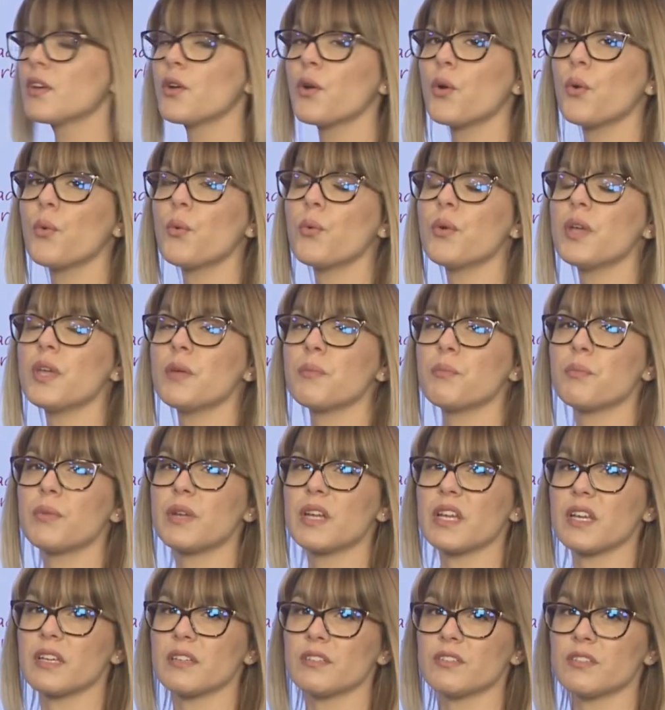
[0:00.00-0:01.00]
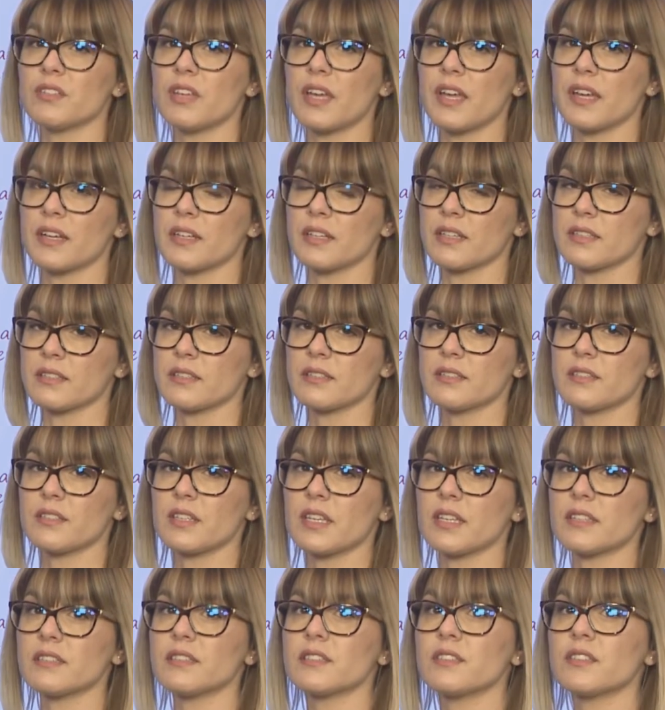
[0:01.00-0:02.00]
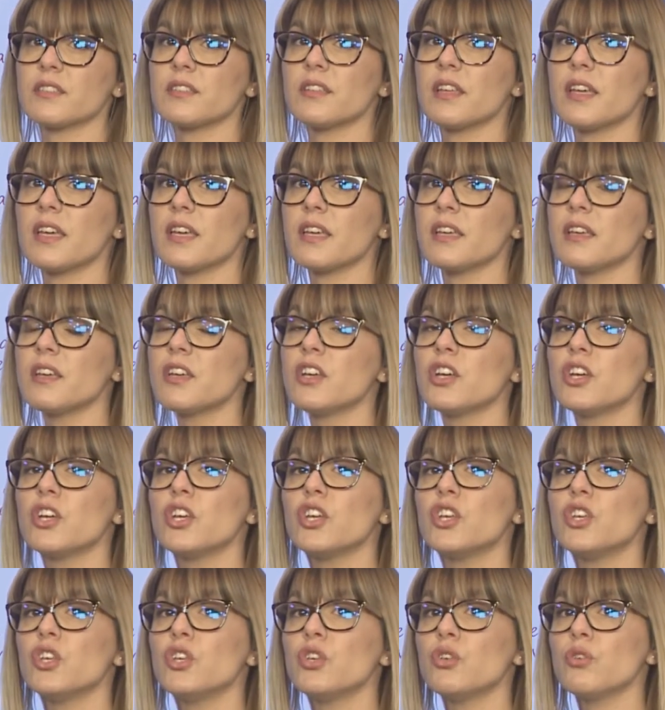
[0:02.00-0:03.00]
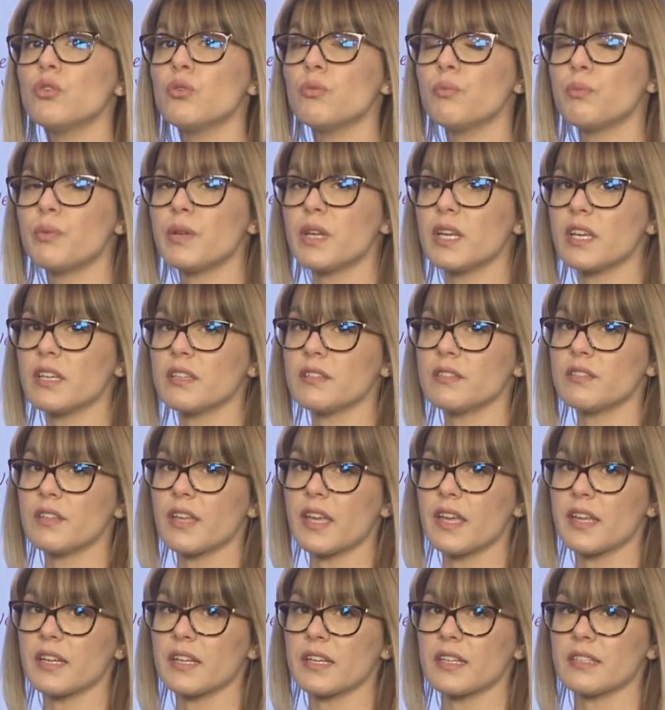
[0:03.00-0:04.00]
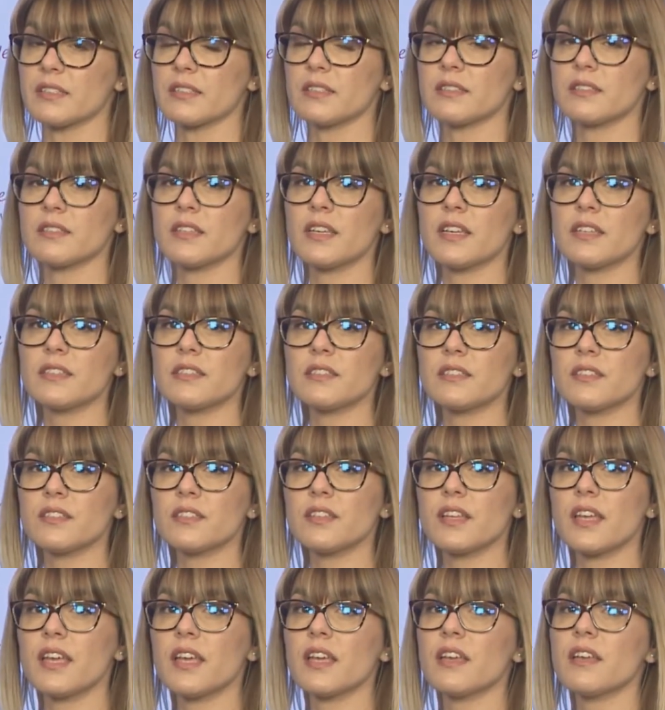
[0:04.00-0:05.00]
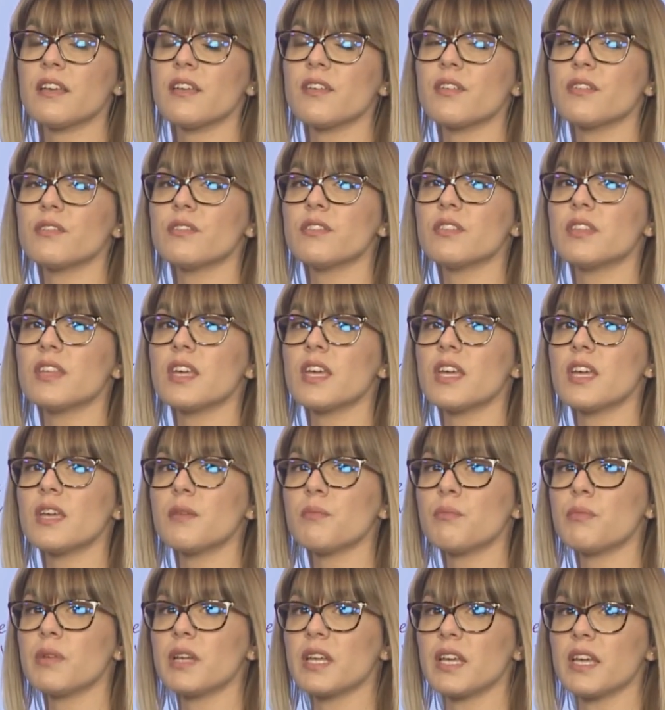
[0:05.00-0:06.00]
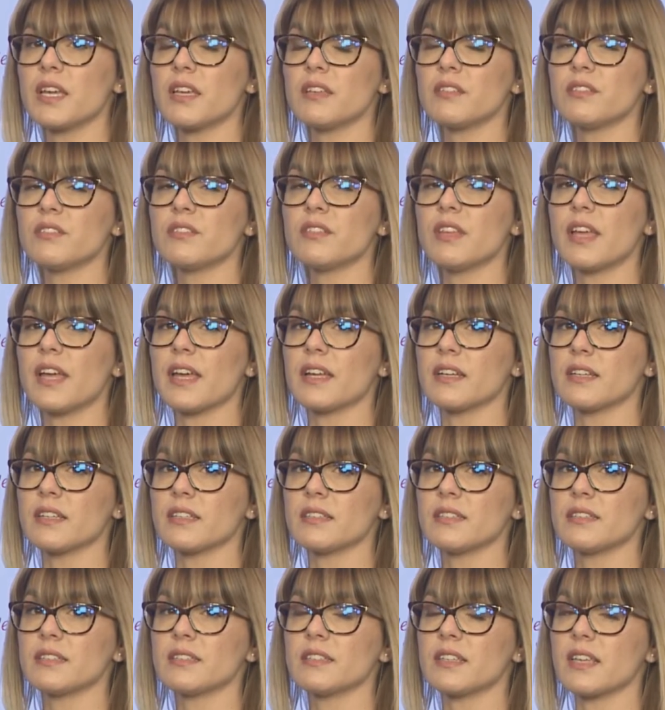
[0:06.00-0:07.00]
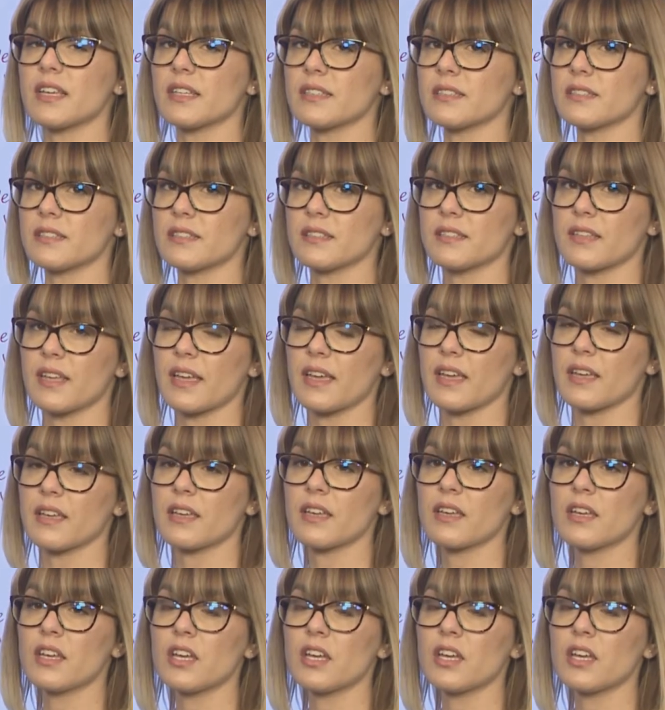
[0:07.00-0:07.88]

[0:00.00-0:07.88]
We played tennis yesterday. You played tennis yesterday. They played tennis yesterday.